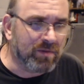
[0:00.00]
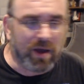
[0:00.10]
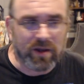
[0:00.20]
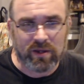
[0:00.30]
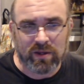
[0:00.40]

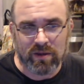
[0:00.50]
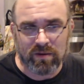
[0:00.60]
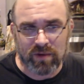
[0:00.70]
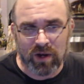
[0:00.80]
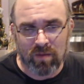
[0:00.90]
models,
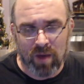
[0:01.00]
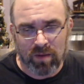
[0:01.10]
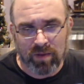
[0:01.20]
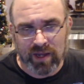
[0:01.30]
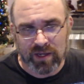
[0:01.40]
and model
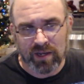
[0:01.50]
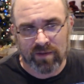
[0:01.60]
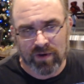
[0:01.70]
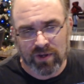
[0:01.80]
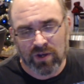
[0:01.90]
plastics
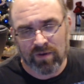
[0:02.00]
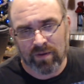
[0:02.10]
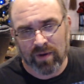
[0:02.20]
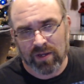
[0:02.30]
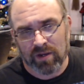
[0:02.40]
versus UV
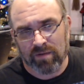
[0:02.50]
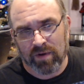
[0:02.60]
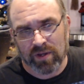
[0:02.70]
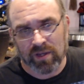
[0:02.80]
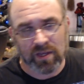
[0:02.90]
resin
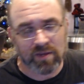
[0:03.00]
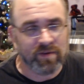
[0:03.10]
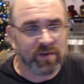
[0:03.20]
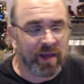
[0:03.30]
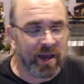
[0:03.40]
versus this
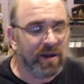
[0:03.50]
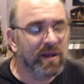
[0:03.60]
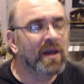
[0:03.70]
versus that.